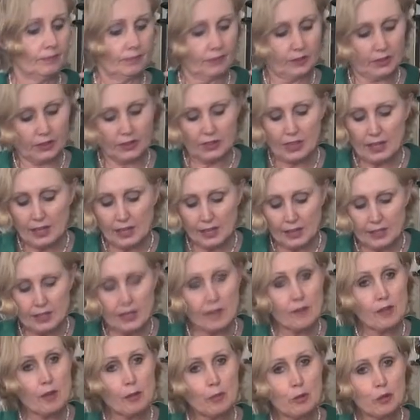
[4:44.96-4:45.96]
Because I like to
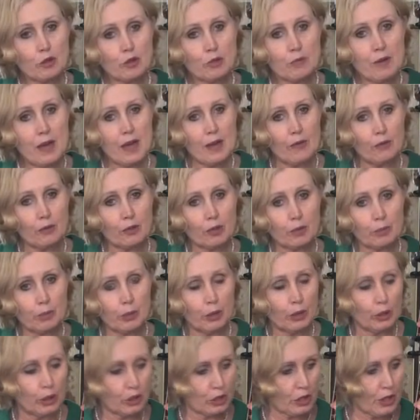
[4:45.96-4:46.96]
have that bottom F on a
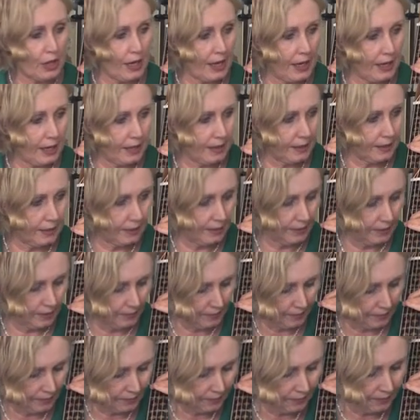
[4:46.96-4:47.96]
push
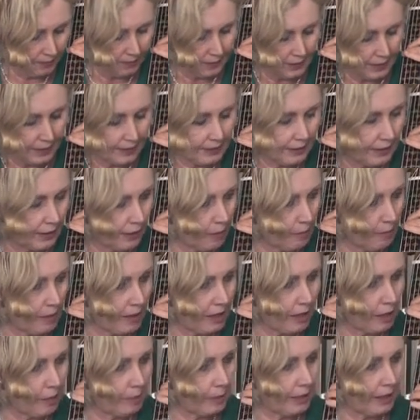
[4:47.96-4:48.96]
there. Come
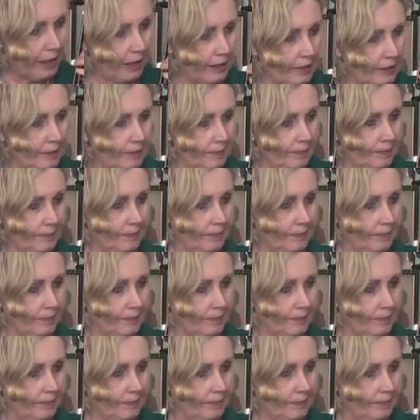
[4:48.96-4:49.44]
back up again.